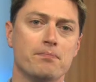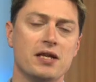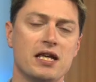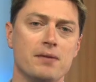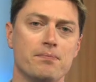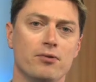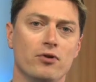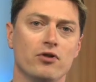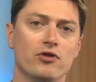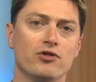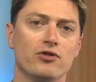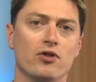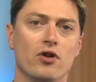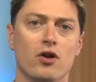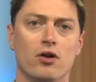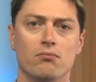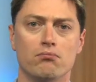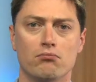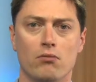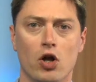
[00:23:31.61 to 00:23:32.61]
peoples,
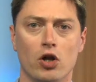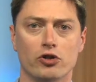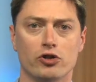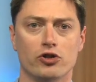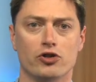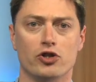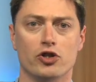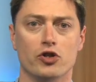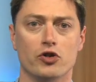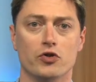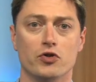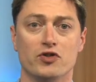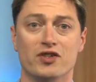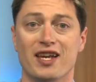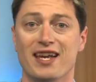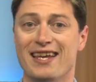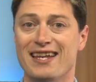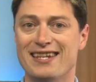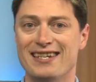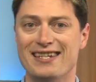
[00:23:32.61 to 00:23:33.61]
multitudes,
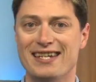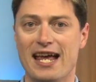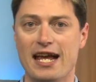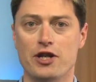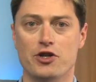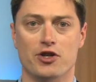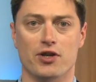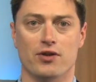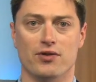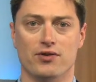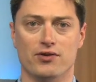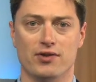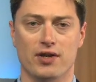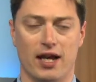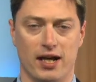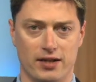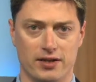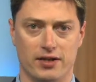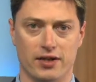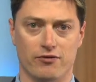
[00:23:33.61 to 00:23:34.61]
nations,
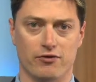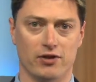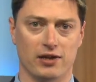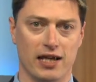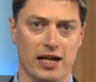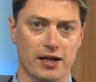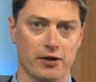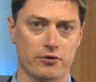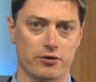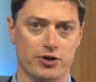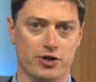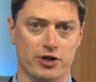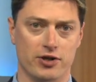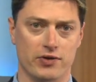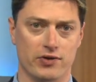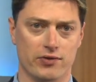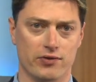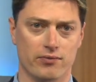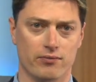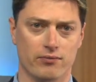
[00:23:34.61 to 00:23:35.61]
and different
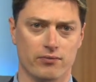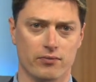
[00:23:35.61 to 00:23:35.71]
languages.